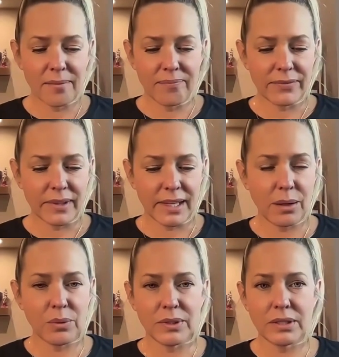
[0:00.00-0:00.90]
He
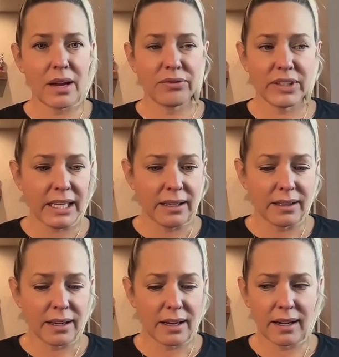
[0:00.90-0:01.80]
was lovely,
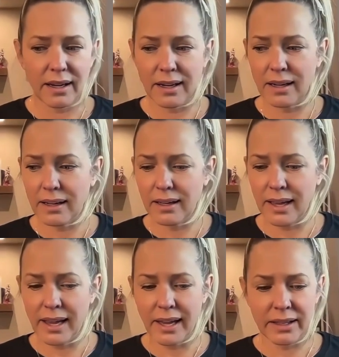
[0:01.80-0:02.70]

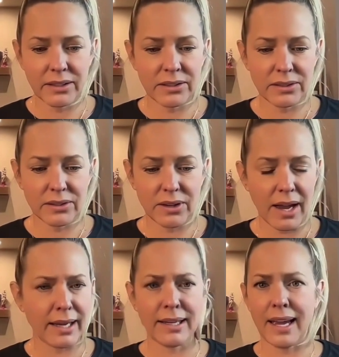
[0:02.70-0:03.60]
and
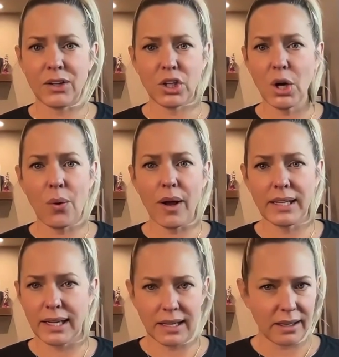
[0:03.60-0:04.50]
I had no
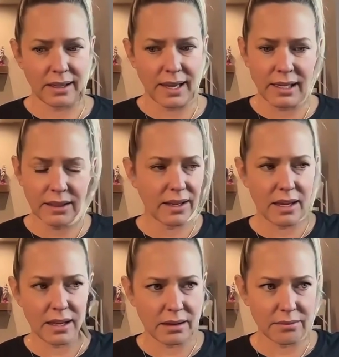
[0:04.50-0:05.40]
idea
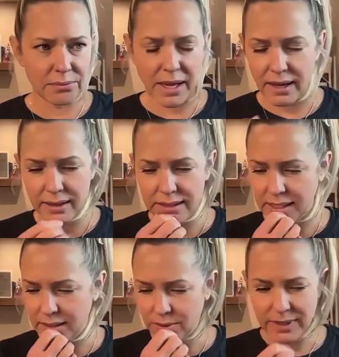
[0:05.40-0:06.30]
anything behind the
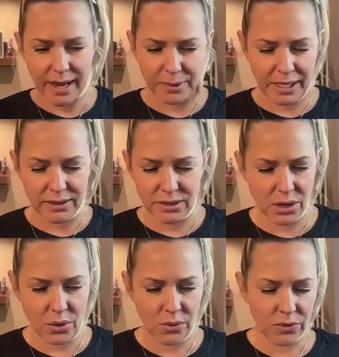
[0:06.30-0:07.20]
scenes was happening.
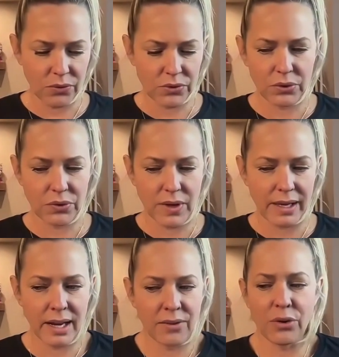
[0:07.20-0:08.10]
So that
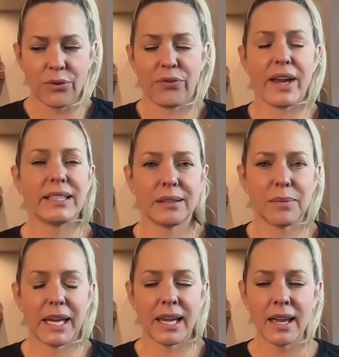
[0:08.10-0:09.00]
never affected
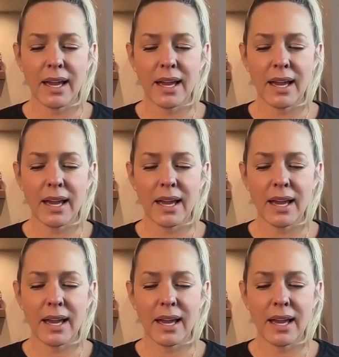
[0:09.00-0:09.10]
me.